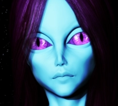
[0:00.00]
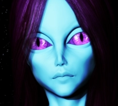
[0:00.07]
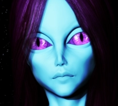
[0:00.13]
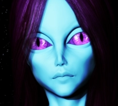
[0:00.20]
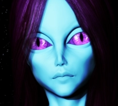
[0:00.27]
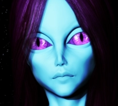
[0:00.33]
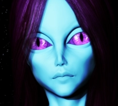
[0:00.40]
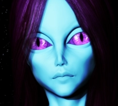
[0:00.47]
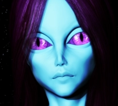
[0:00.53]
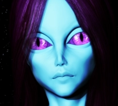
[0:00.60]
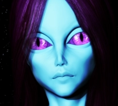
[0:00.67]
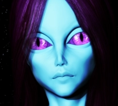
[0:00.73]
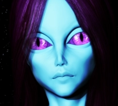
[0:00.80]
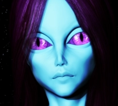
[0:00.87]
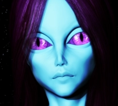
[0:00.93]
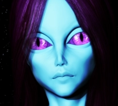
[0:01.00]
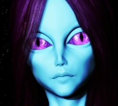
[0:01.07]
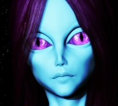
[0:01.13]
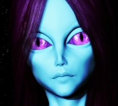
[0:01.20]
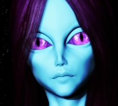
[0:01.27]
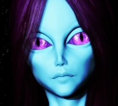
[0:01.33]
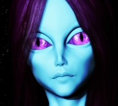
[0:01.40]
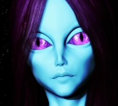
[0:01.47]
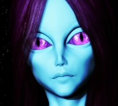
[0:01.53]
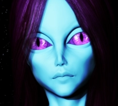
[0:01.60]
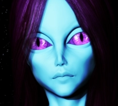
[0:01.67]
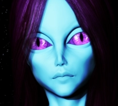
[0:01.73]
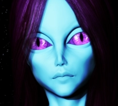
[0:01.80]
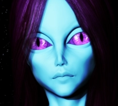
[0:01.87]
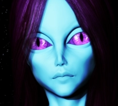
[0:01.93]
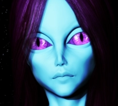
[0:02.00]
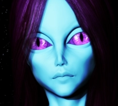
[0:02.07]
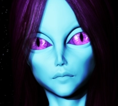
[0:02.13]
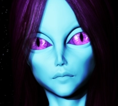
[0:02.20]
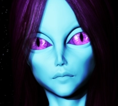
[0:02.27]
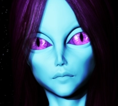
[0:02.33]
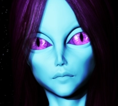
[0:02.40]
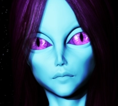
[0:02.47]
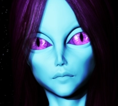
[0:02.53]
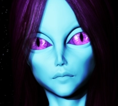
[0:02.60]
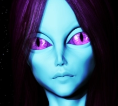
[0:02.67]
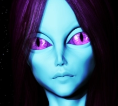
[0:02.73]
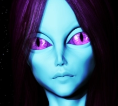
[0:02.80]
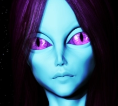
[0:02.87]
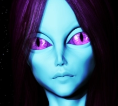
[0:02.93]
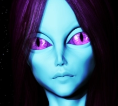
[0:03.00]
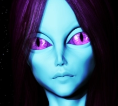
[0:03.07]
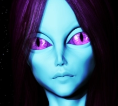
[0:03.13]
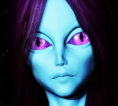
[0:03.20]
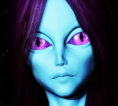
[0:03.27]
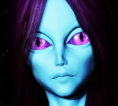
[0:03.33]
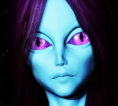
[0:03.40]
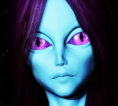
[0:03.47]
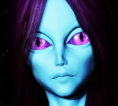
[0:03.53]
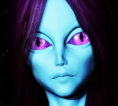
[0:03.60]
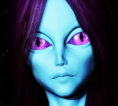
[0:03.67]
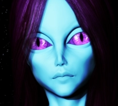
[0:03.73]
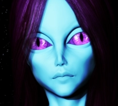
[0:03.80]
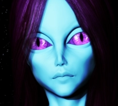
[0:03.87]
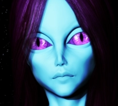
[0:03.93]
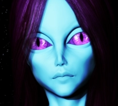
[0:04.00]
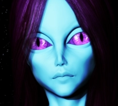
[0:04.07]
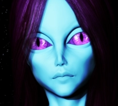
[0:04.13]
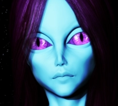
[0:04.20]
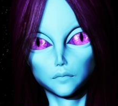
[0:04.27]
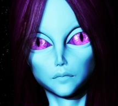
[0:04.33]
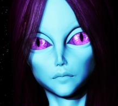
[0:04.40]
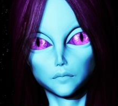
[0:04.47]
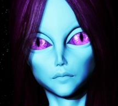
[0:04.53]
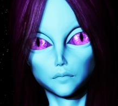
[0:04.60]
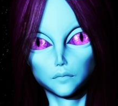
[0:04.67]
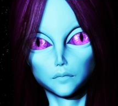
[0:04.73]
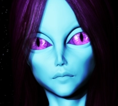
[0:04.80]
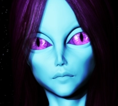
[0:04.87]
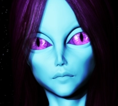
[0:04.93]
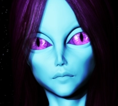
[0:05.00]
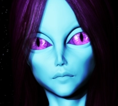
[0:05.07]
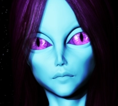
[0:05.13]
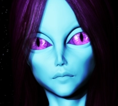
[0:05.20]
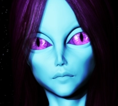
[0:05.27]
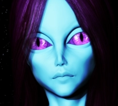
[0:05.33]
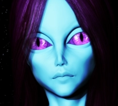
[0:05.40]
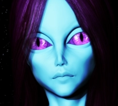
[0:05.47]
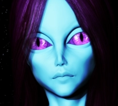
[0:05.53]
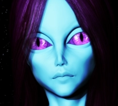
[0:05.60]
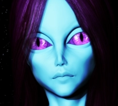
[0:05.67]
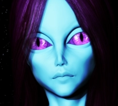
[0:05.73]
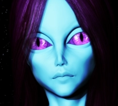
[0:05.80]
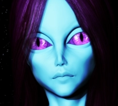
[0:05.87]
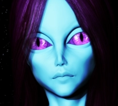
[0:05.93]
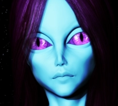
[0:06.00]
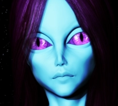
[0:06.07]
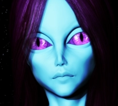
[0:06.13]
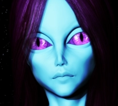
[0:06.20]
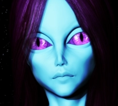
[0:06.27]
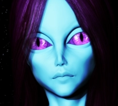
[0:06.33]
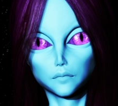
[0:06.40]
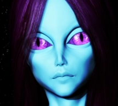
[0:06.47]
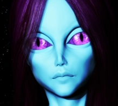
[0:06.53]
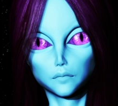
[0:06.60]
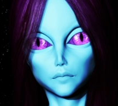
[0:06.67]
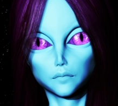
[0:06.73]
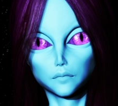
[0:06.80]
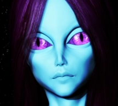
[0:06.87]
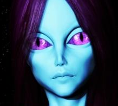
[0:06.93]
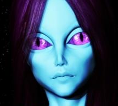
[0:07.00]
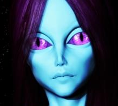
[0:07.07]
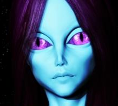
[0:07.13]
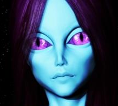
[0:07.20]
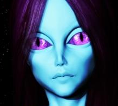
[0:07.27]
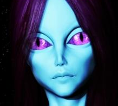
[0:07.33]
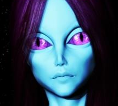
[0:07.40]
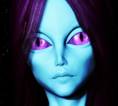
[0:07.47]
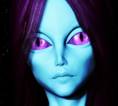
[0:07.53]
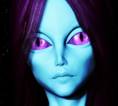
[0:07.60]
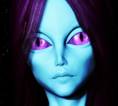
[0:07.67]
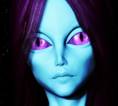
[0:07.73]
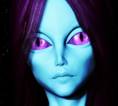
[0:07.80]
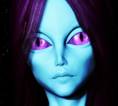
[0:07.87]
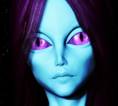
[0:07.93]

(no lip movement)